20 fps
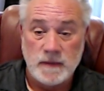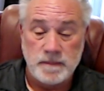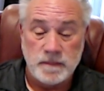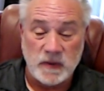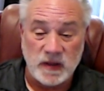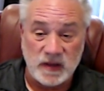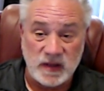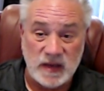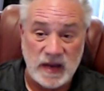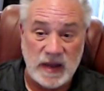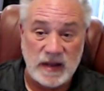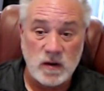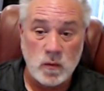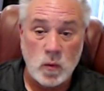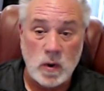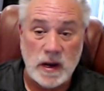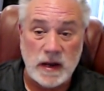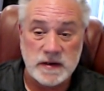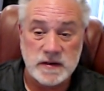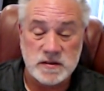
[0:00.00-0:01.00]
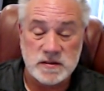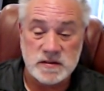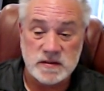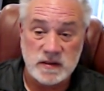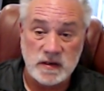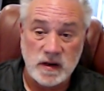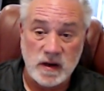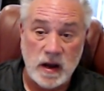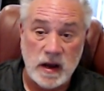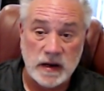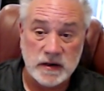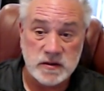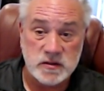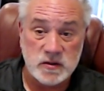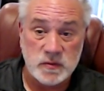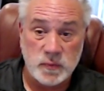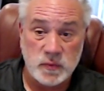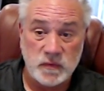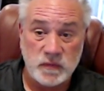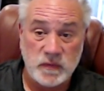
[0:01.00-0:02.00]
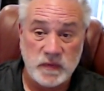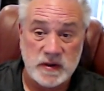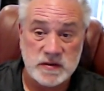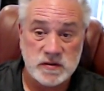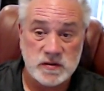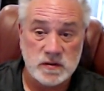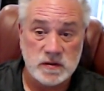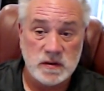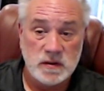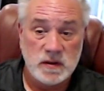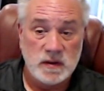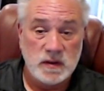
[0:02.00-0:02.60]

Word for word: A guy to watch is the Auction Professor.